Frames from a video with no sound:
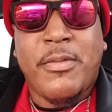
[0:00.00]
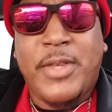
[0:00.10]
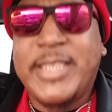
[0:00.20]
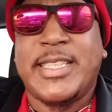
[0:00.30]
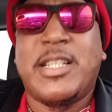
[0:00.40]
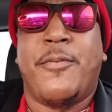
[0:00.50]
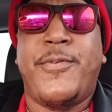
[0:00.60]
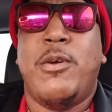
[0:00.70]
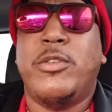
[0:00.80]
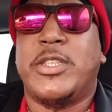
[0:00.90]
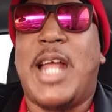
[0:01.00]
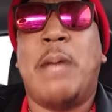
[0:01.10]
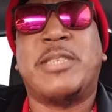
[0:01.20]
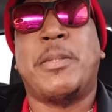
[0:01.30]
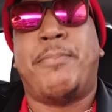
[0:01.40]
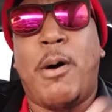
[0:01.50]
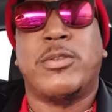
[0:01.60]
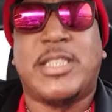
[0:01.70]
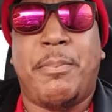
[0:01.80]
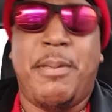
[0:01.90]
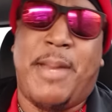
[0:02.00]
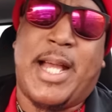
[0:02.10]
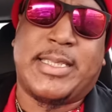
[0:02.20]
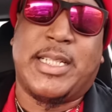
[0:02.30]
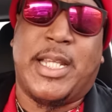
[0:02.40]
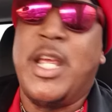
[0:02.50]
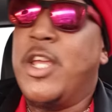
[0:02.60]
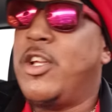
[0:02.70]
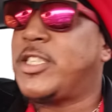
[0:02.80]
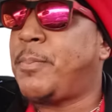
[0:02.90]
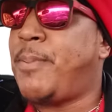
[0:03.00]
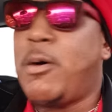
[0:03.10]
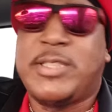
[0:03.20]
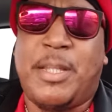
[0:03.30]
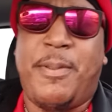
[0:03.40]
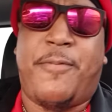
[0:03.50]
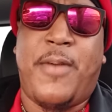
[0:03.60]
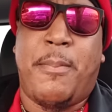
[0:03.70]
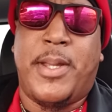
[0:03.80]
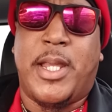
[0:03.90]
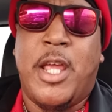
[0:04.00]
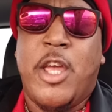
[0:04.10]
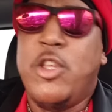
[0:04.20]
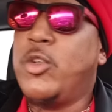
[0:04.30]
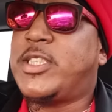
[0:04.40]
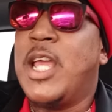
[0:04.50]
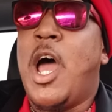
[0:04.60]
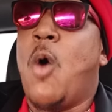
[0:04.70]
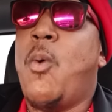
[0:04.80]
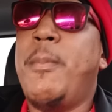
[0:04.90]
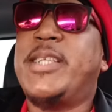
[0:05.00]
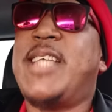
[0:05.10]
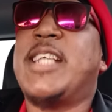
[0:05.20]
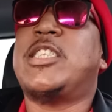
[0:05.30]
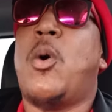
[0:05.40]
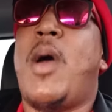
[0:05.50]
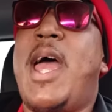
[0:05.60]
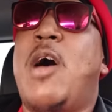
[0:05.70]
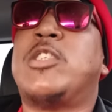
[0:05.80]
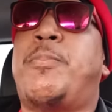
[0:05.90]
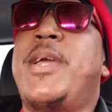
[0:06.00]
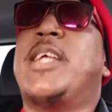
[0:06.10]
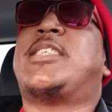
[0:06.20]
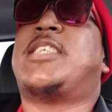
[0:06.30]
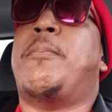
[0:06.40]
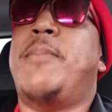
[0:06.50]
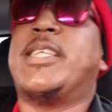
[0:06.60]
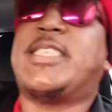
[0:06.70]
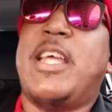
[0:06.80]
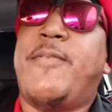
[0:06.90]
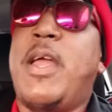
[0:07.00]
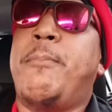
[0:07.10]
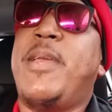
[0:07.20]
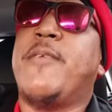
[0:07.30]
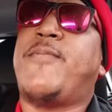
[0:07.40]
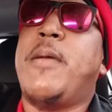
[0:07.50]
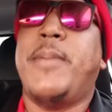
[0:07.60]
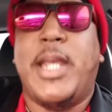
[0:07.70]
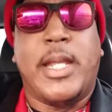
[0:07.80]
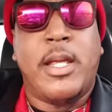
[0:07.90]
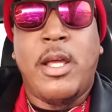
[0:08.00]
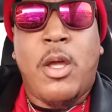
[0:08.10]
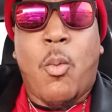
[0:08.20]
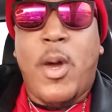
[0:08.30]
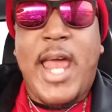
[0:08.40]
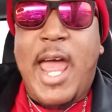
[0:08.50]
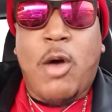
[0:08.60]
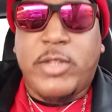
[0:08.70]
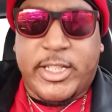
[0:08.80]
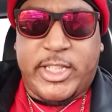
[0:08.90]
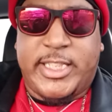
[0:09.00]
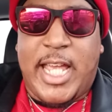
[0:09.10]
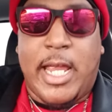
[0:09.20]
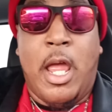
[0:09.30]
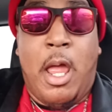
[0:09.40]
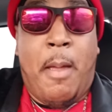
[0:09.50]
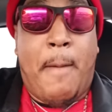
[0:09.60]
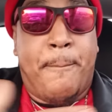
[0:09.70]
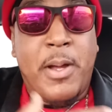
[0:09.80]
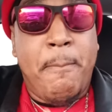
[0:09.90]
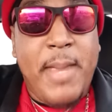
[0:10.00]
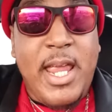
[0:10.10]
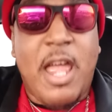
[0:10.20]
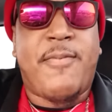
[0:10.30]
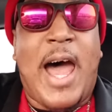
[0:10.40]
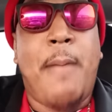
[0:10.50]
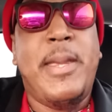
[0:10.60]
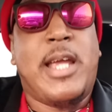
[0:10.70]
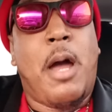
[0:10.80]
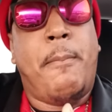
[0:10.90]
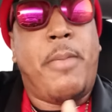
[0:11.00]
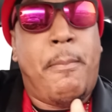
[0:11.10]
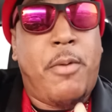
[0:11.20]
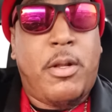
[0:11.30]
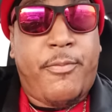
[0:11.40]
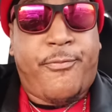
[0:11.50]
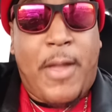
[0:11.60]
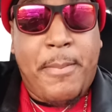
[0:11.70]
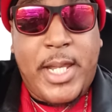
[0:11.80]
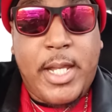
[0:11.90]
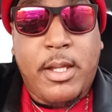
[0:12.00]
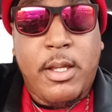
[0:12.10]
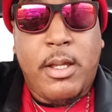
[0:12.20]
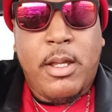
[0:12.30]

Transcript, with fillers: This is confusion. I'm supposed to be masculine. You're supposed to be feminine. You t- a woman takes no L's being submissive and being feminine. What L does she take? But me, if I become feminine